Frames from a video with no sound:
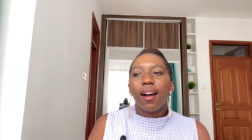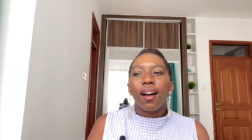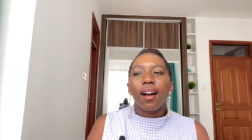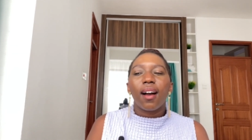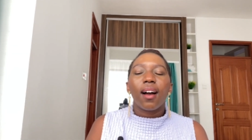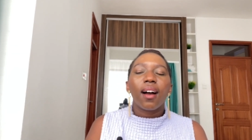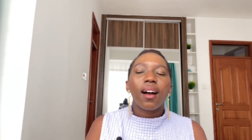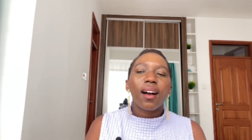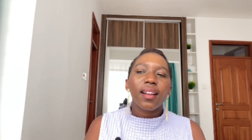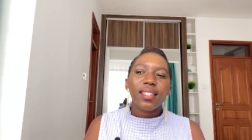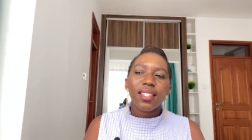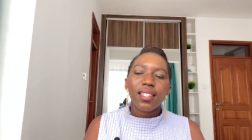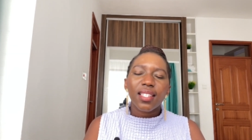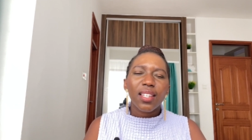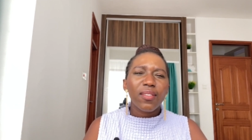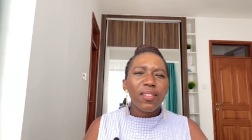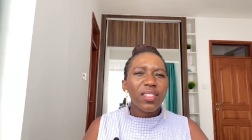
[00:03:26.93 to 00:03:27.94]
Ah,
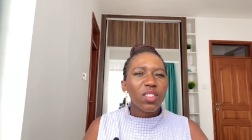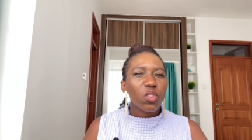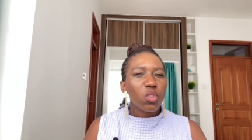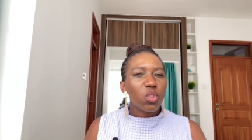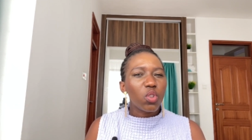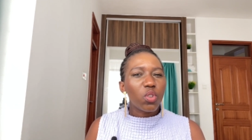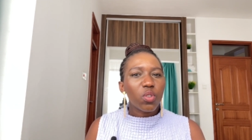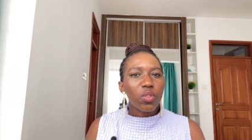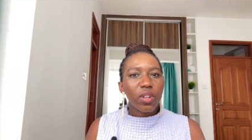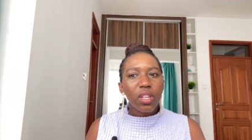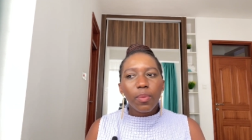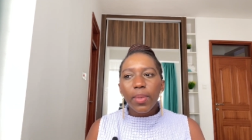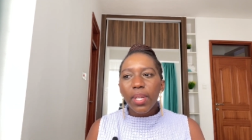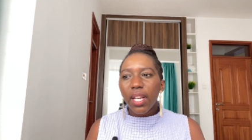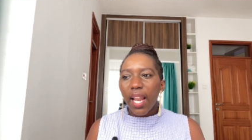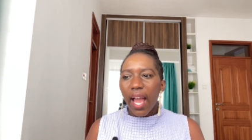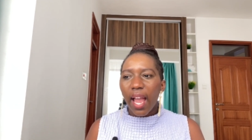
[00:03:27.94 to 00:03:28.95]
just living this
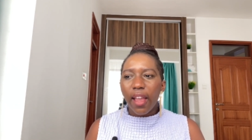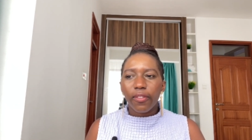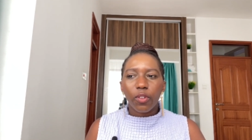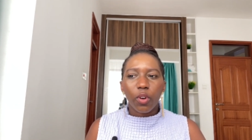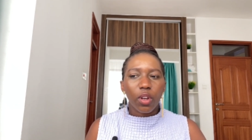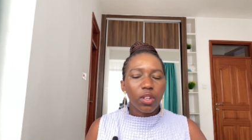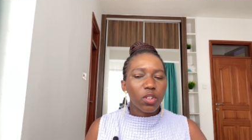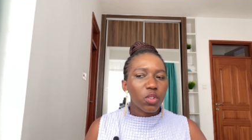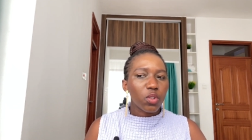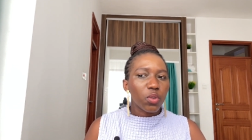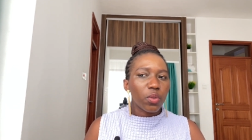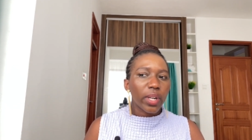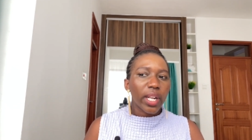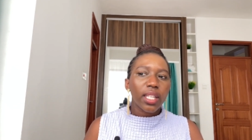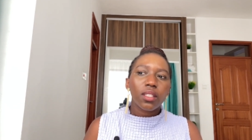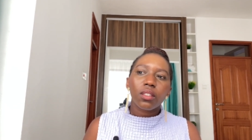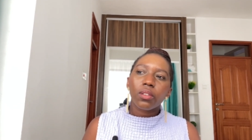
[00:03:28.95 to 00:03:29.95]
dreamy life, going to
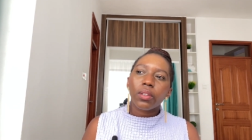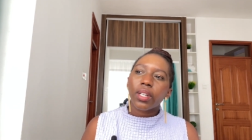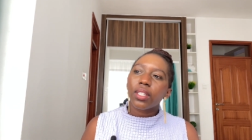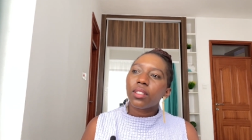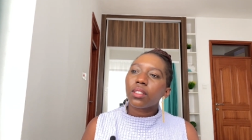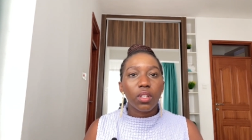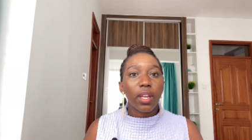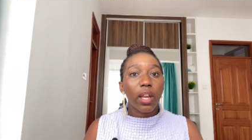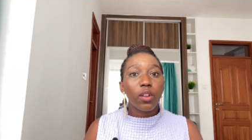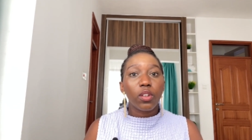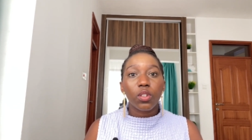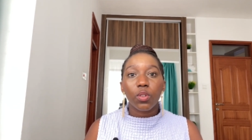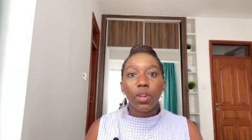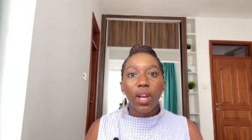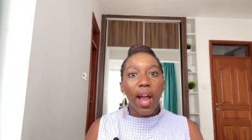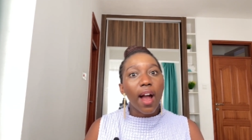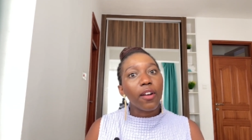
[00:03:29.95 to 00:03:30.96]
restaurants, going
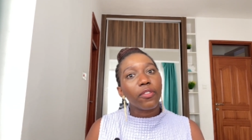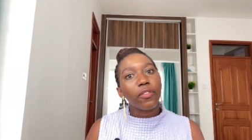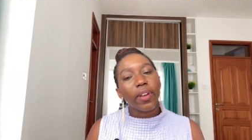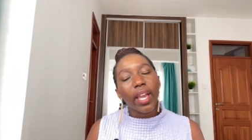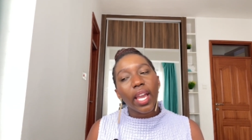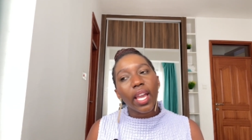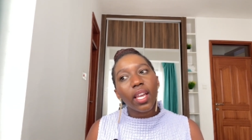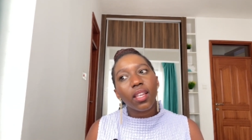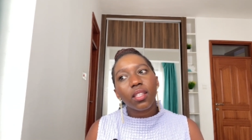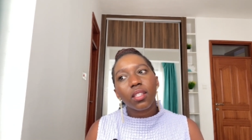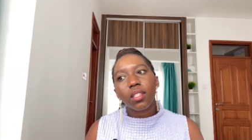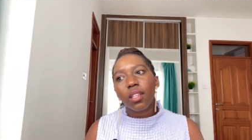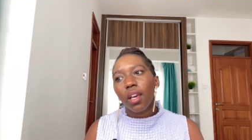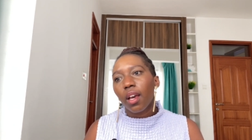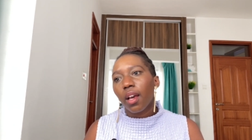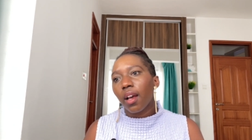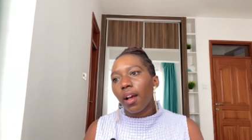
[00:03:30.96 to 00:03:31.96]
to cafes,
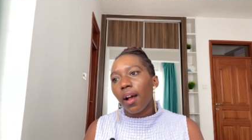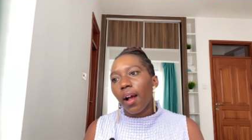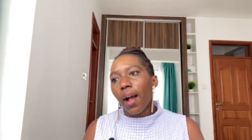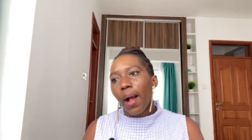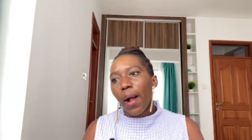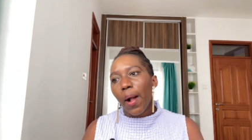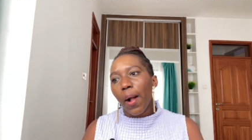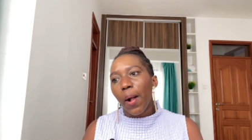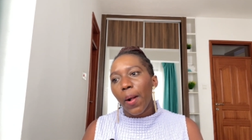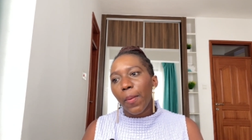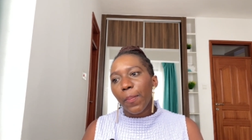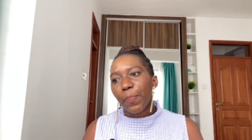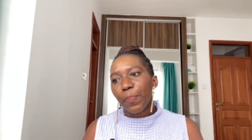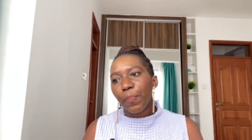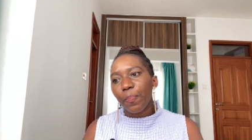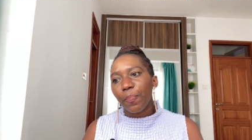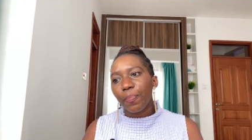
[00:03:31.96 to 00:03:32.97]

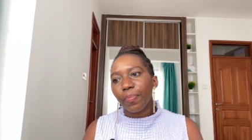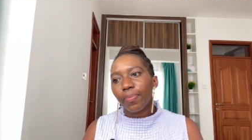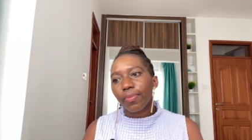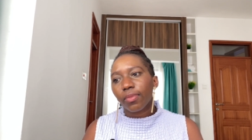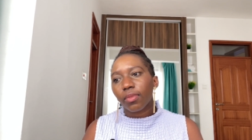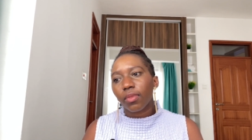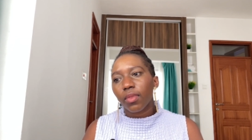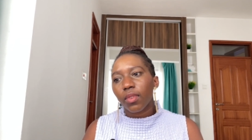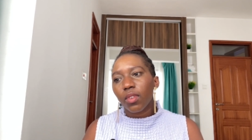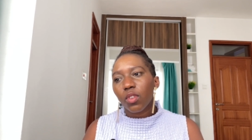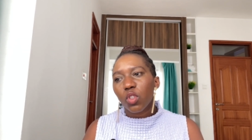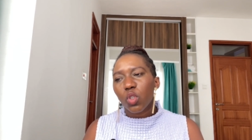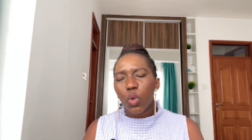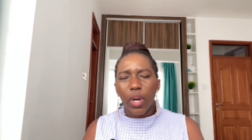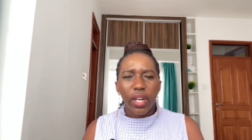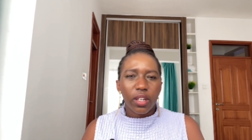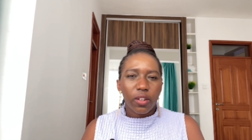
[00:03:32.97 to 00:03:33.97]
um,
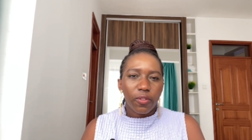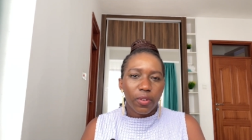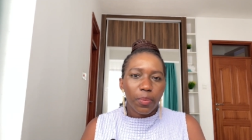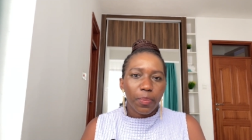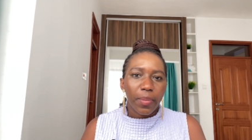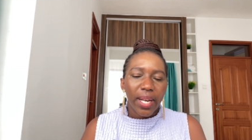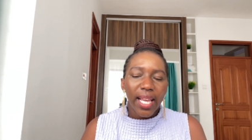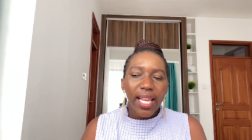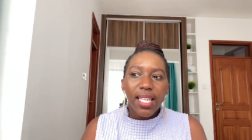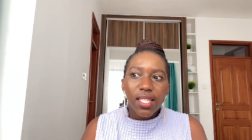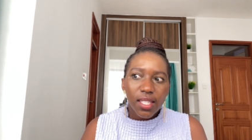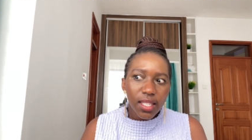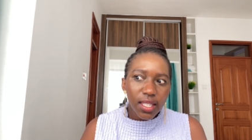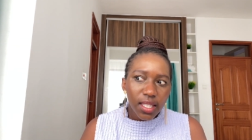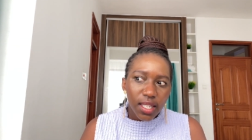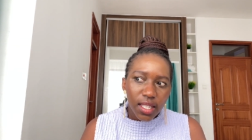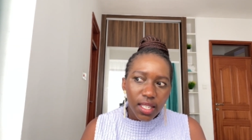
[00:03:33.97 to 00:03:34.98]
trying different
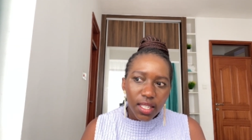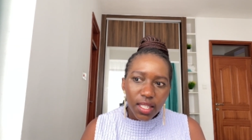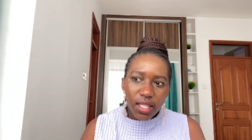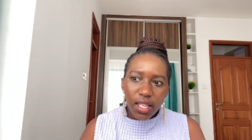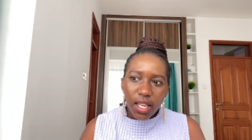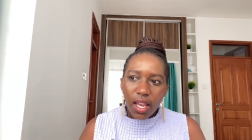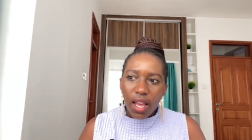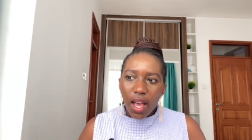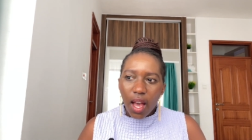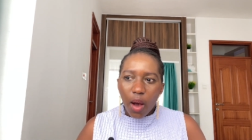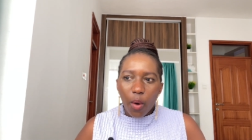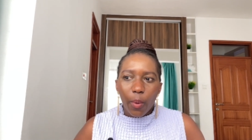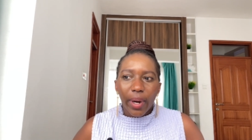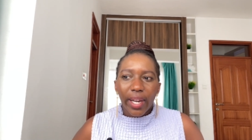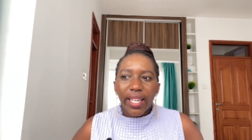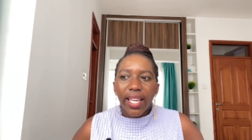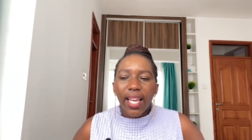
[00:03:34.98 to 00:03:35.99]
places,
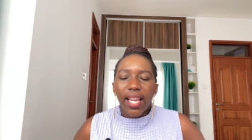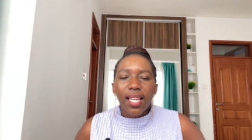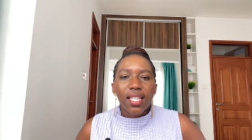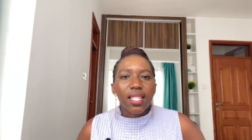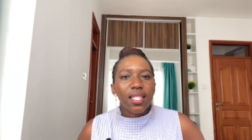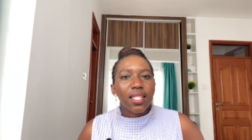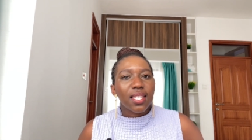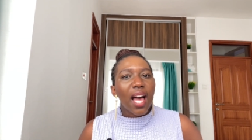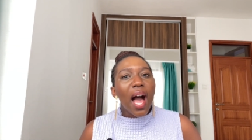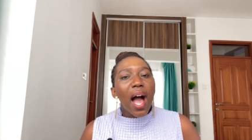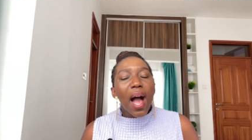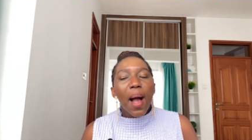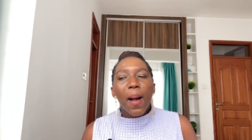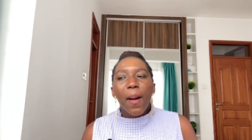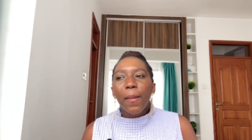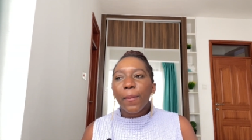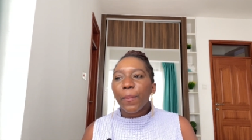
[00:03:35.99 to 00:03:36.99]
working
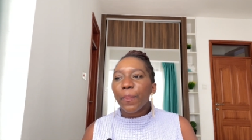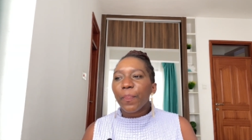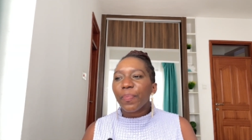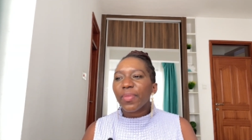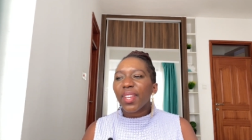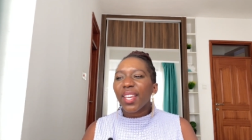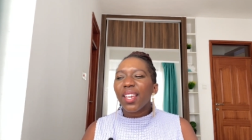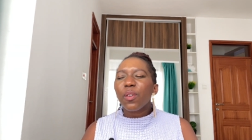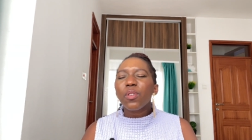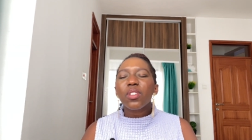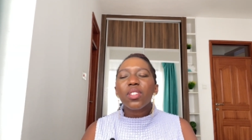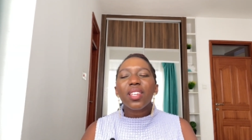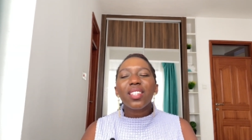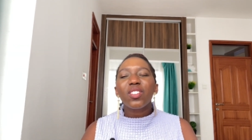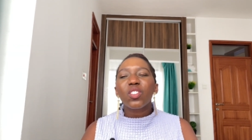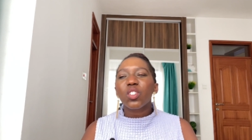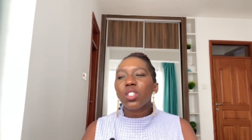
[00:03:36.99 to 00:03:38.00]
some. It was,
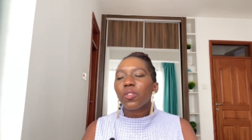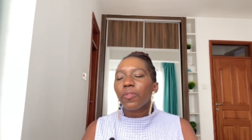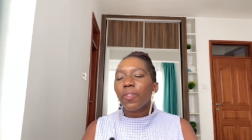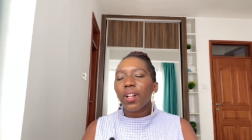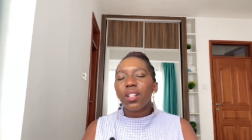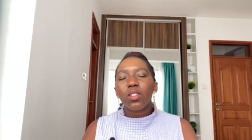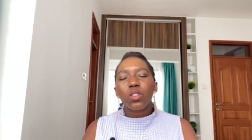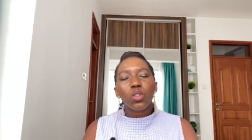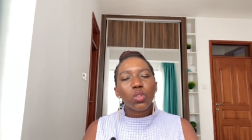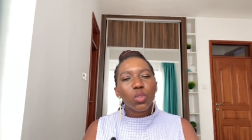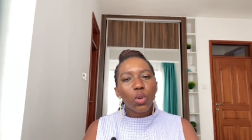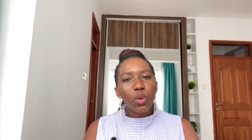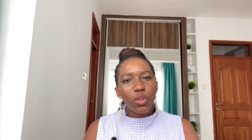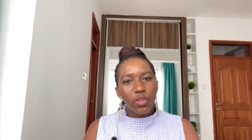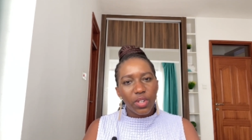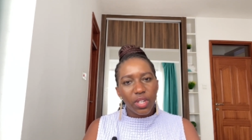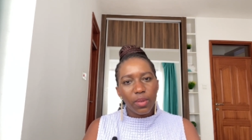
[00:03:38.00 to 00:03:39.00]
it just felt
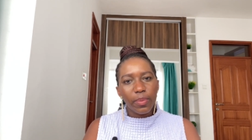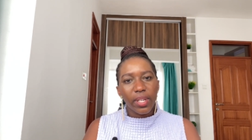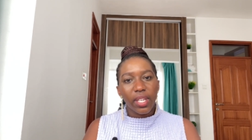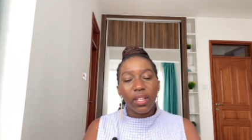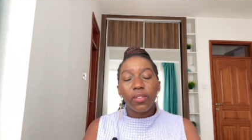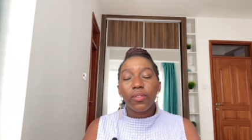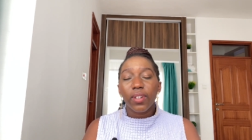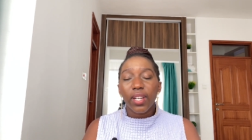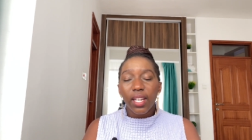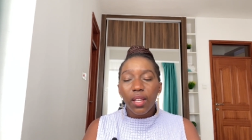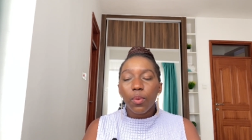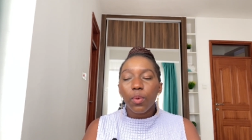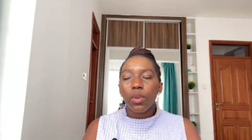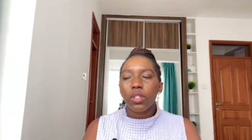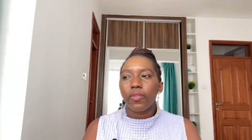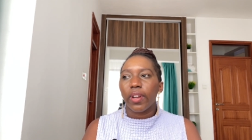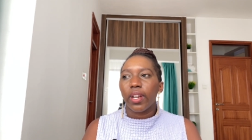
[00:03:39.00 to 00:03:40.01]
so dreamy. It really
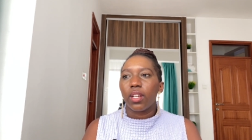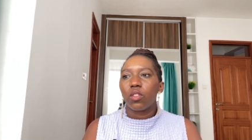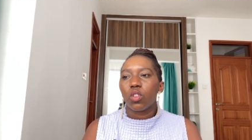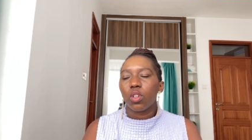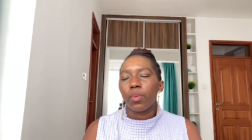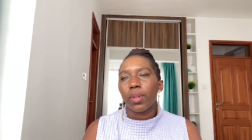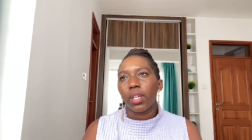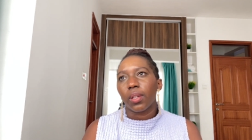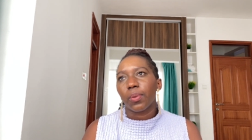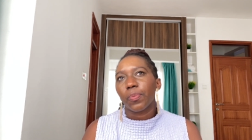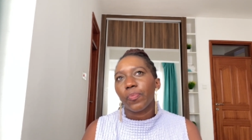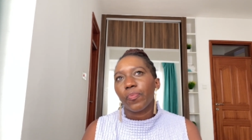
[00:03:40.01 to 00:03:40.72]
was very dreamy.